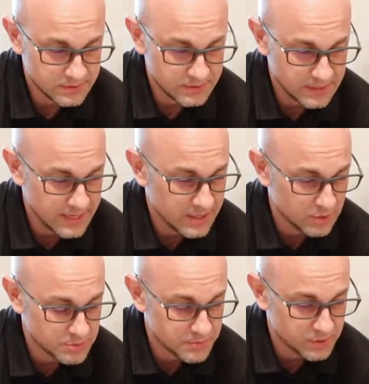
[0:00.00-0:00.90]
an 8
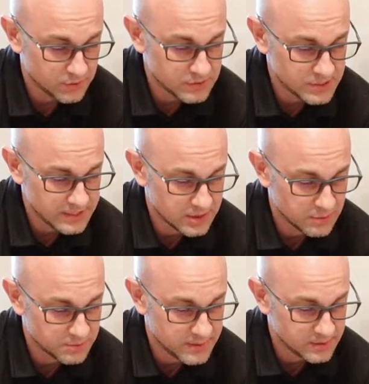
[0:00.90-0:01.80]
ohm speaker or a 6
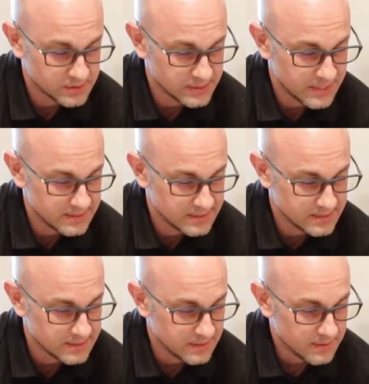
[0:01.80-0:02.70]
ohm speaker? Because again, it
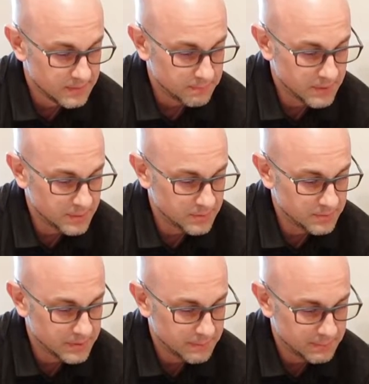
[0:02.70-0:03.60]
says
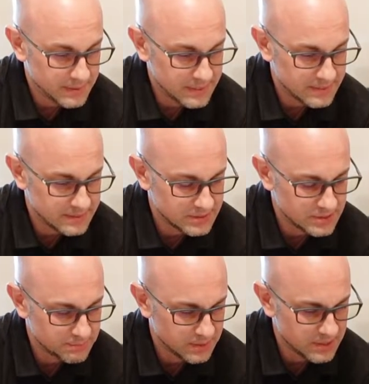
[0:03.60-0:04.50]
minimum
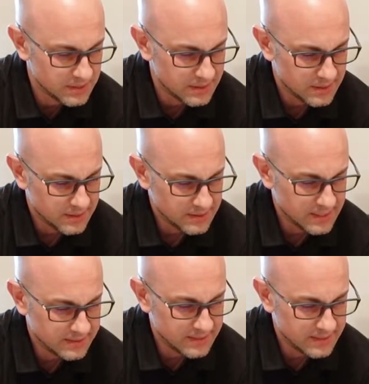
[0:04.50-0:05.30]
impedance, but yet